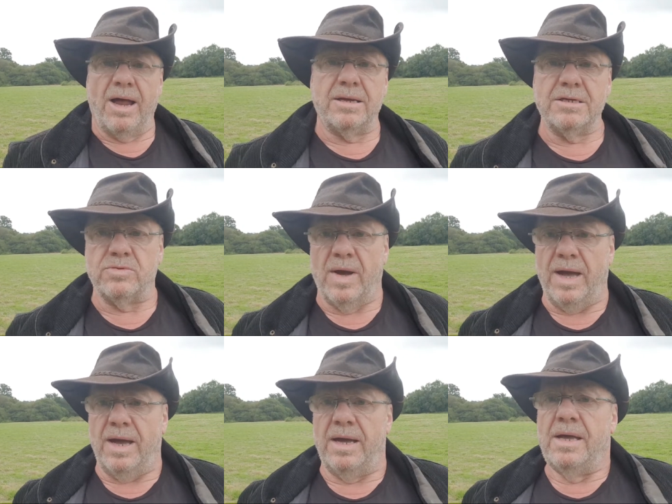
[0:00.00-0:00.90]
Ireland,
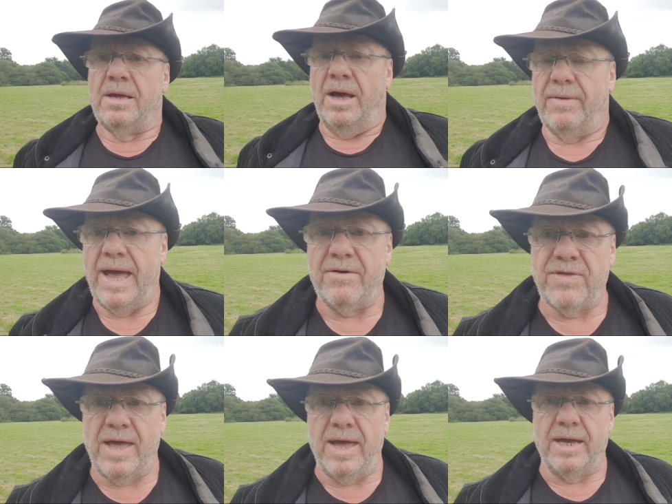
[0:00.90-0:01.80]
where they
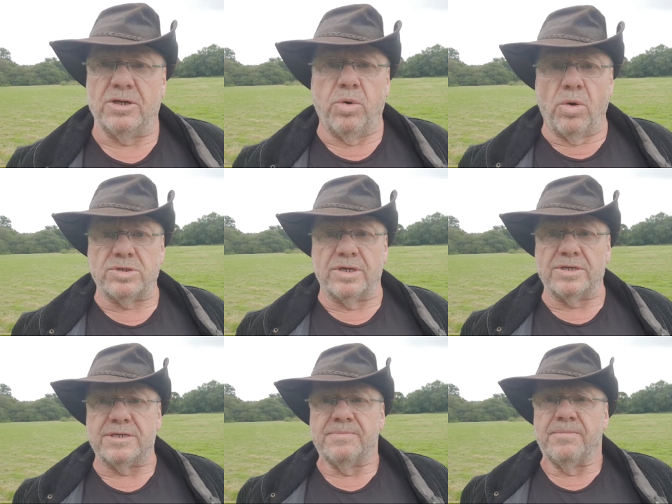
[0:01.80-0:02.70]
have their
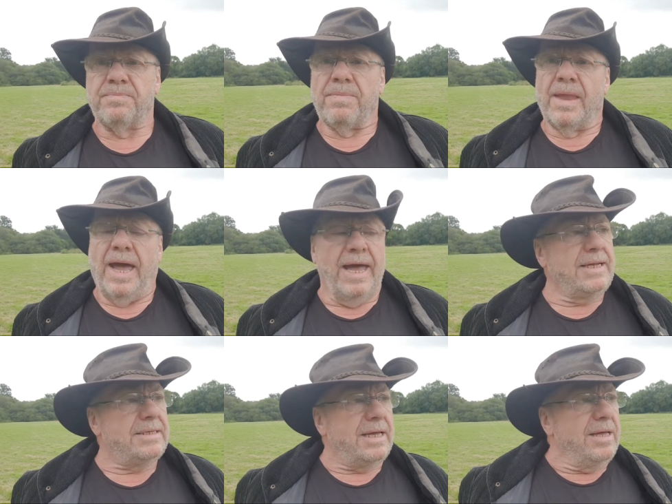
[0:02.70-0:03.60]
headquarters.
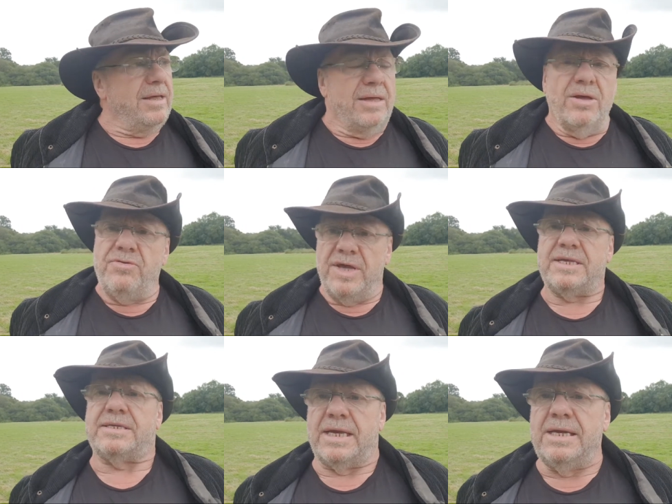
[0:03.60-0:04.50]
And
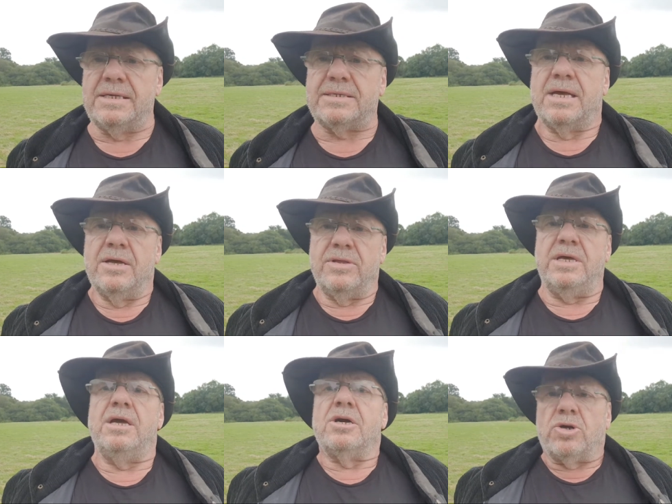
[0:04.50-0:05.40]
this is
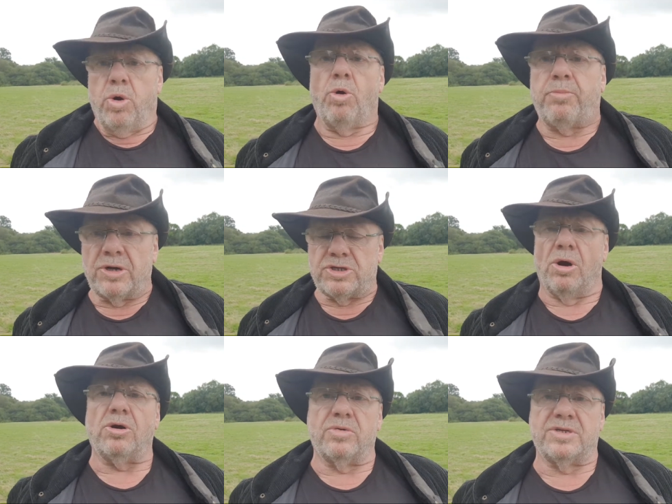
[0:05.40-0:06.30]
the
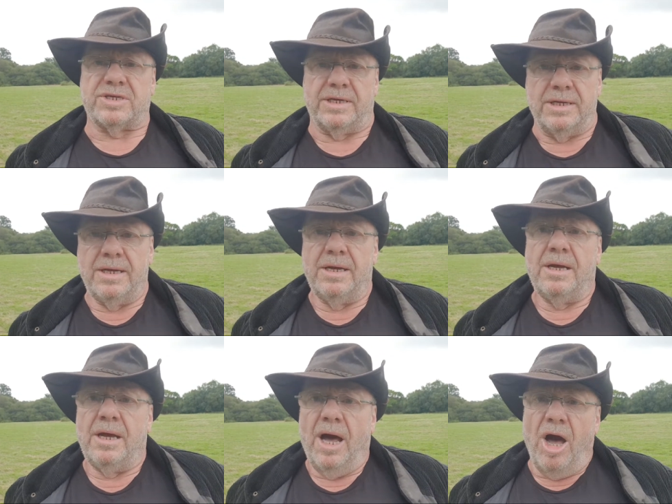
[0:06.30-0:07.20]
corporatocracy
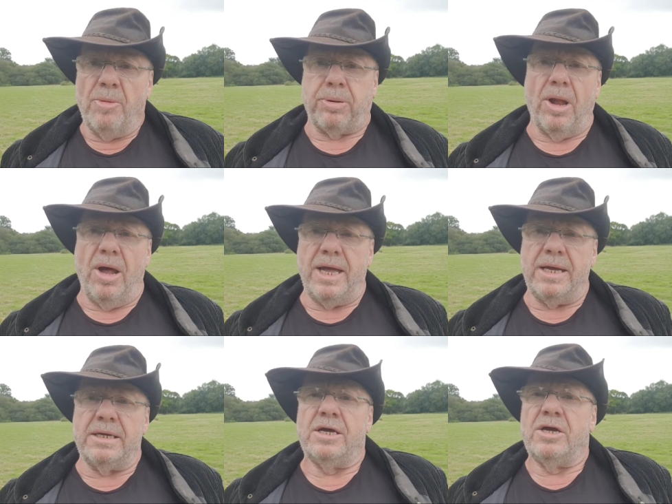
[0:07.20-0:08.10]
applying
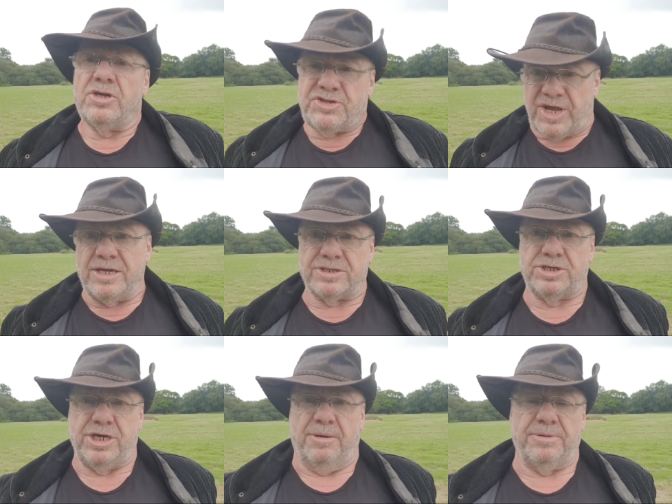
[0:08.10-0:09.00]
censorship.